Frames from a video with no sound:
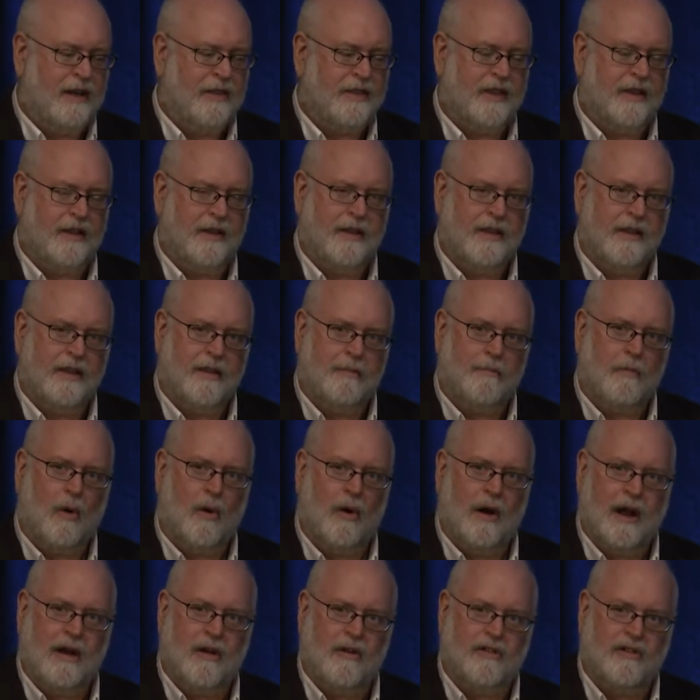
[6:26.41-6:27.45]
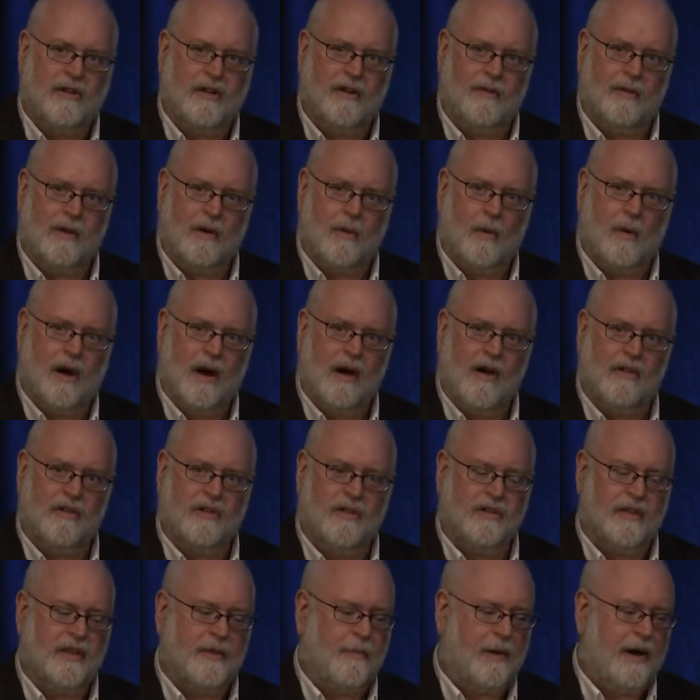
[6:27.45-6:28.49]
the more energy it requires
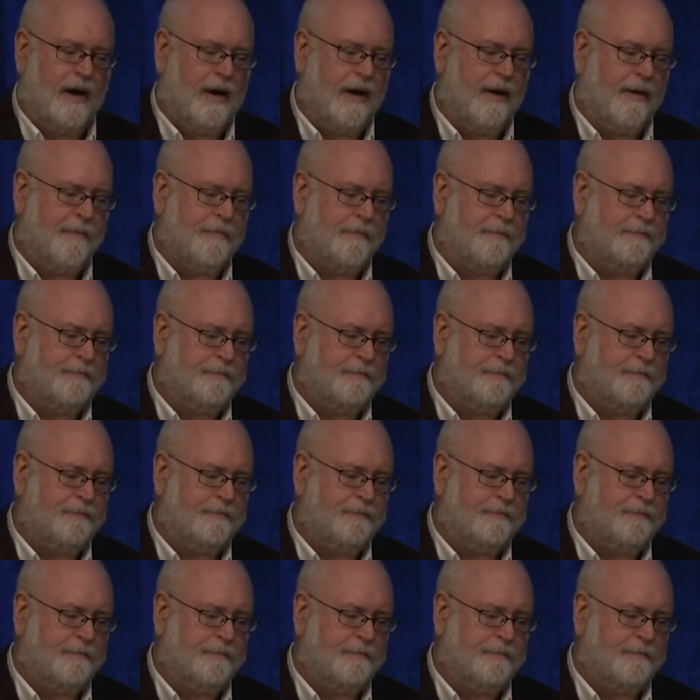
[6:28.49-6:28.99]
at the bottom.